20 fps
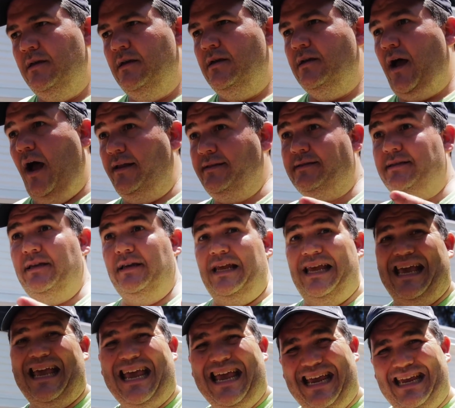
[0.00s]
constant
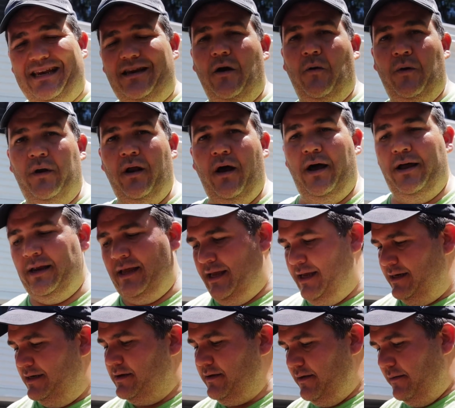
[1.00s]
heat going on
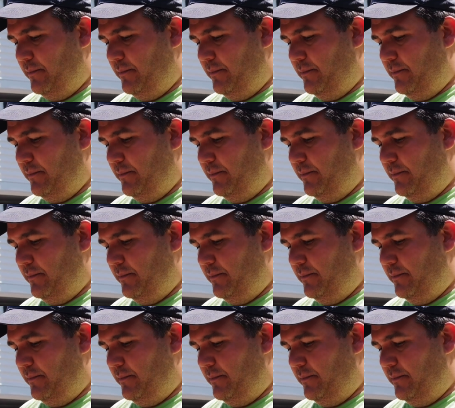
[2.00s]
into the